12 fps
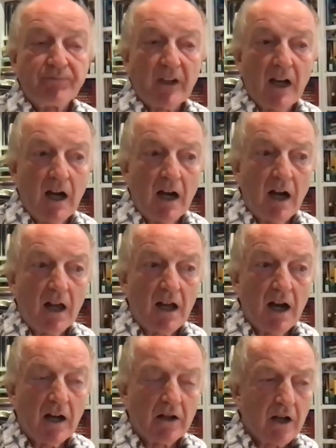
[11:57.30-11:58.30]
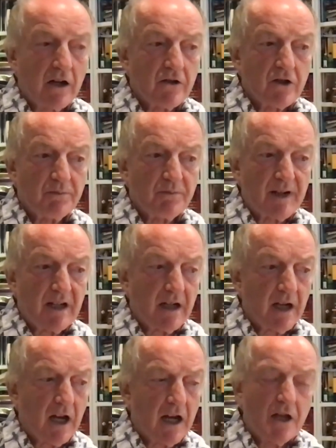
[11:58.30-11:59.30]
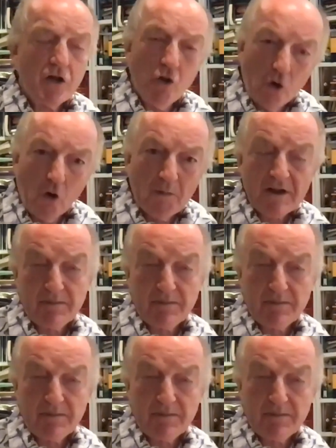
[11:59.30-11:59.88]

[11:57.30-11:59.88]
are going to be enormous